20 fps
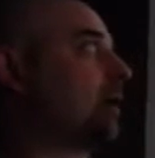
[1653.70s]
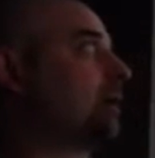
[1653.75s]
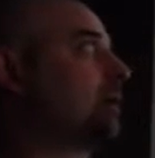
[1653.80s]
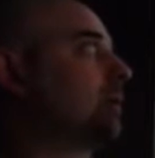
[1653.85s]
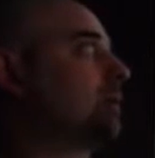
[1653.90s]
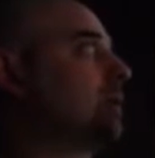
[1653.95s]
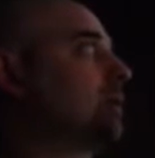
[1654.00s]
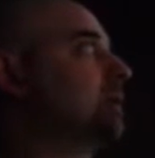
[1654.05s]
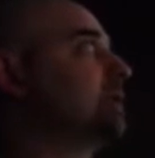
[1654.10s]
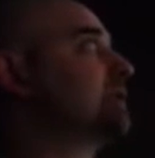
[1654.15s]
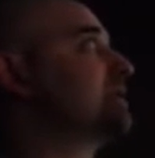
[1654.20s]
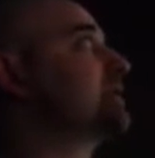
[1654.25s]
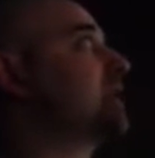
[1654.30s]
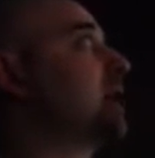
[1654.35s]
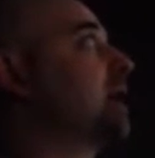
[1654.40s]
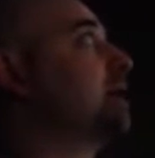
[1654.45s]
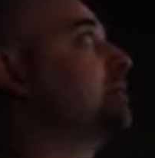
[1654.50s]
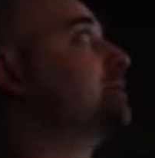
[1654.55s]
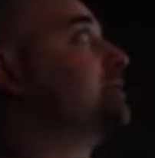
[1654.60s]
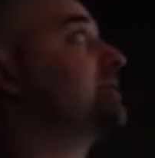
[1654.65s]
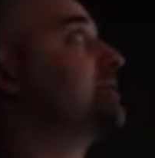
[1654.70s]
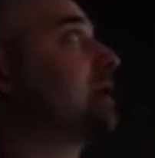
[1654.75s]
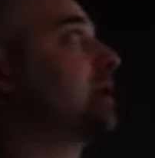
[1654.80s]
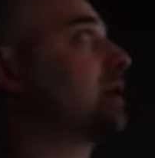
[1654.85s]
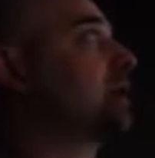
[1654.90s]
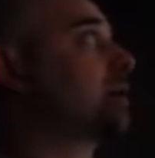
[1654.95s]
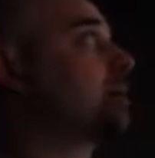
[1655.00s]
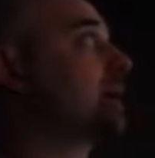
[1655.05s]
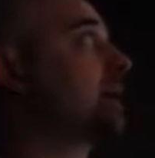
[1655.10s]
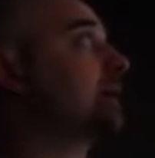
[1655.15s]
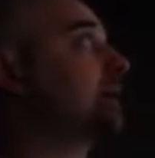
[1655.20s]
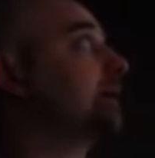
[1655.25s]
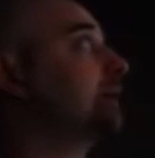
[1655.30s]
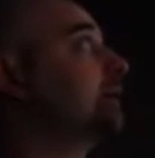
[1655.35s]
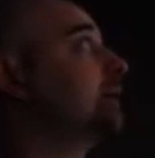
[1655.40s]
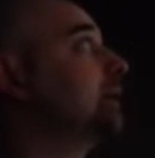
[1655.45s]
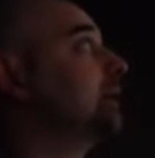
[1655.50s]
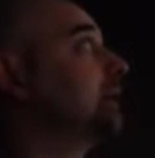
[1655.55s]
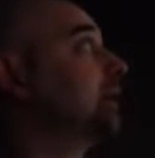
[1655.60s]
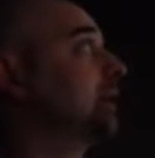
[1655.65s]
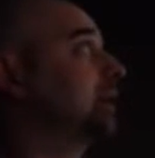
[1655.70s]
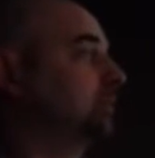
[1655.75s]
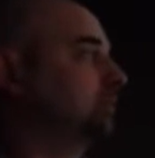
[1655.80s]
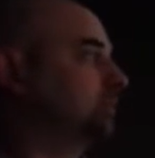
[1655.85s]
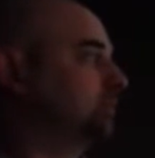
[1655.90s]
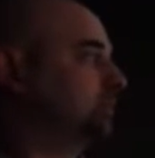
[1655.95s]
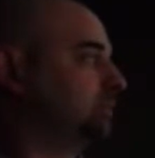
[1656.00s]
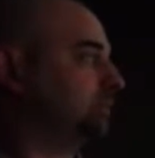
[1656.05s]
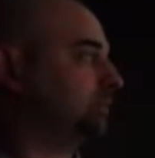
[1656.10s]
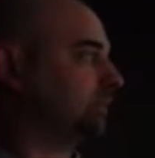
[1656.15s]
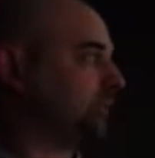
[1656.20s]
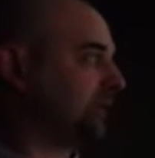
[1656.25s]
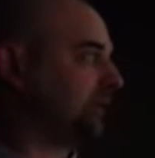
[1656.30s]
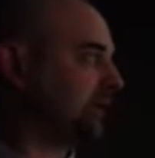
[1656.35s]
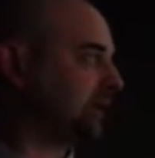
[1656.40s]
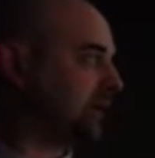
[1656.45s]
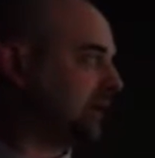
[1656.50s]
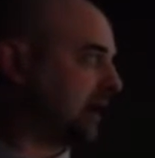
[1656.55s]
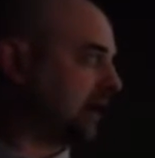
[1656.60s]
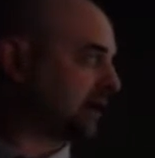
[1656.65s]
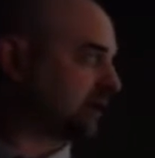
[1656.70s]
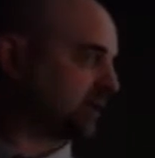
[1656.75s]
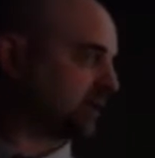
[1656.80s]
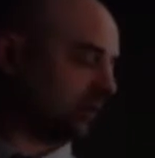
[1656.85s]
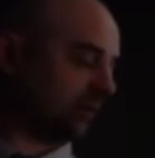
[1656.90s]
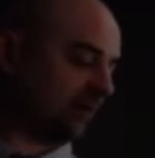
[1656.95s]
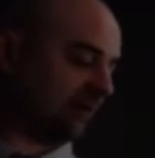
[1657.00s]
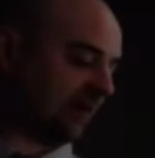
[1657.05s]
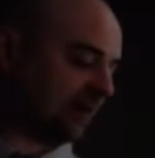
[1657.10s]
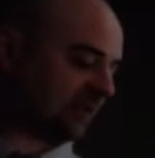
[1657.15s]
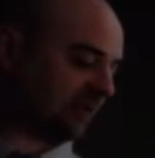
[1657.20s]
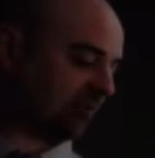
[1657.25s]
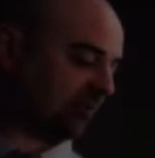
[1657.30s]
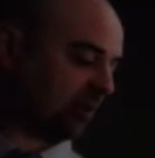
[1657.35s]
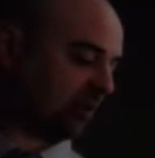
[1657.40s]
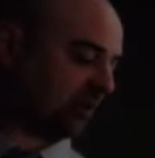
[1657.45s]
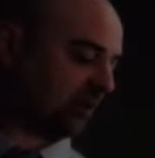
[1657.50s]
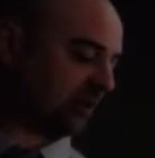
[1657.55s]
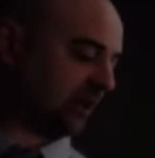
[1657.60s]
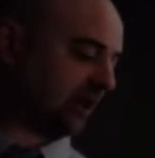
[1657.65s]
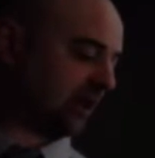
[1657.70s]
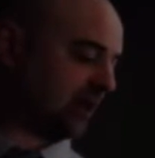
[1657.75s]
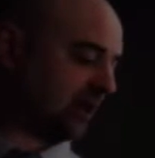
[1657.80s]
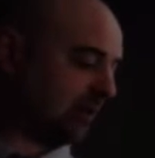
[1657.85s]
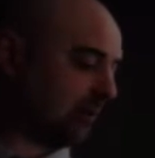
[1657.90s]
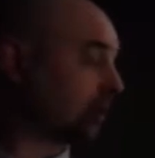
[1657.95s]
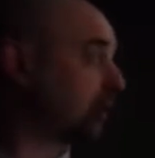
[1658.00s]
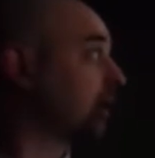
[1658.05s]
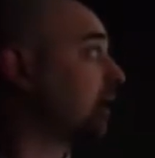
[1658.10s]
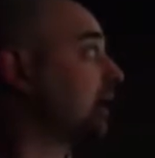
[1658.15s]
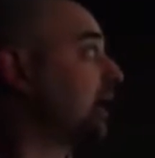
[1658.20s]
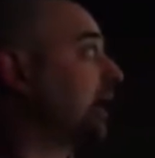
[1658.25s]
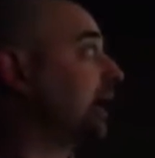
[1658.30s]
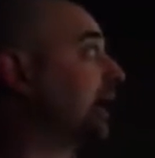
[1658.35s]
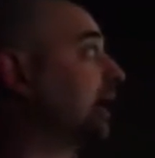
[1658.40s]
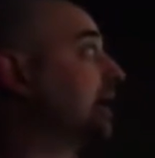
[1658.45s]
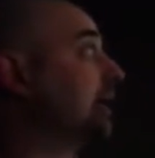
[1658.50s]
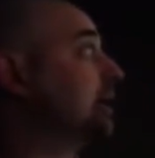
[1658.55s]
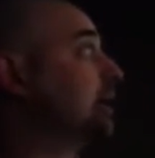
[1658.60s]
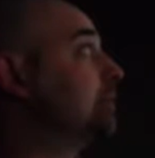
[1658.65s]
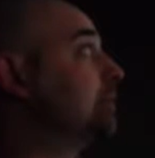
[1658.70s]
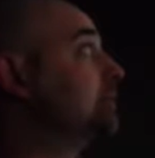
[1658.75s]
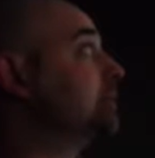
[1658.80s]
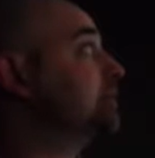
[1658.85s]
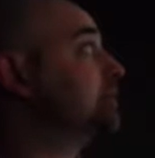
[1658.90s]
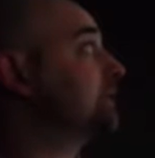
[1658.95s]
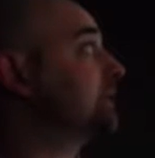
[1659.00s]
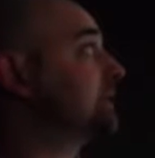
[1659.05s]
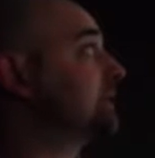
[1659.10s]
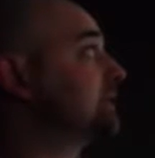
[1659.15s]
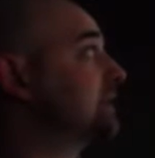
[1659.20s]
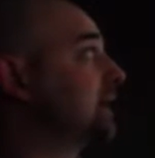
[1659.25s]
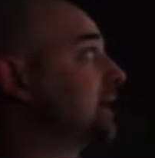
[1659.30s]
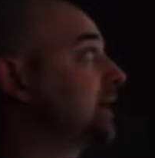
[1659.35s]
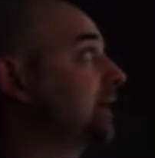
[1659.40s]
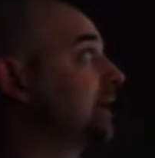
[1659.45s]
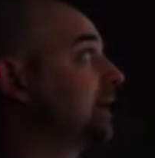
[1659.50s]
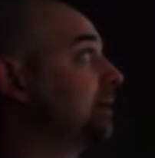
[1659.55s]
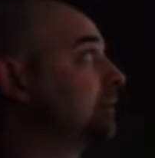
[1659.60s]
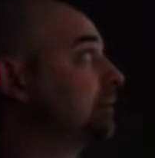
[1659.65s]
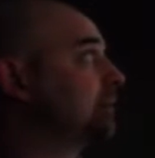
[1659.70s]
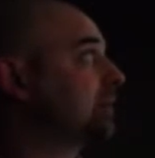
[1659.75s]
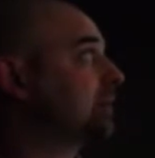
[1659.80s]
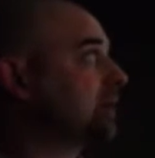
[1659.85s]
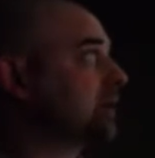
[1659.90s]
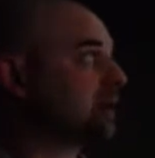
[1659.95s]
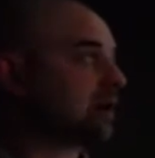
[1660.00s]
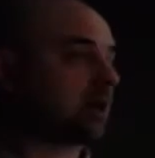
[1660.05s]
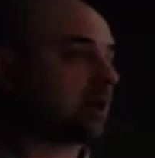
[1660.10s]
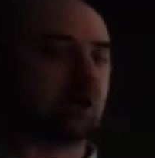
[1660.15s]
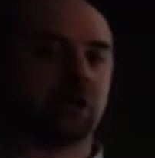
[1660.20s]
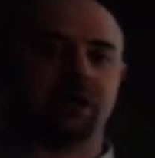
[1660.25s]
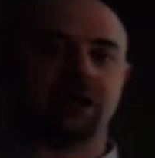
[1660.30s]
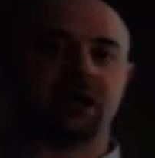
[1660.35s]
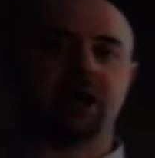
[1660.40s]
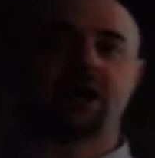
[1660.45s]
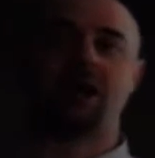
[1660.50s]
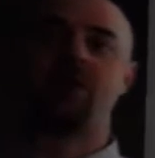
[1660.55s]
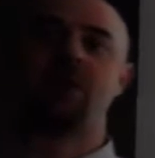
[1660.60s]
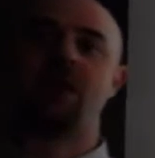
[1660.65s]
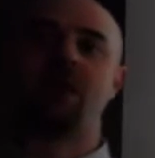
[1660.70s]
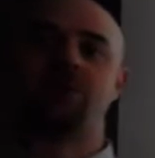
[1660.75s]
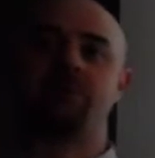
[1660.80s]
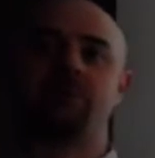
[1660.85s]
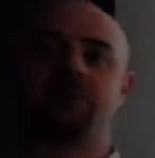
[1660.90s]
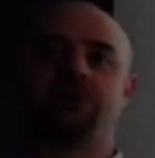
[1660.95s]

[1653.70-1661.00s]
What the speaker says: it's time to talk about actual effective proton number and imaging time, and how that relates to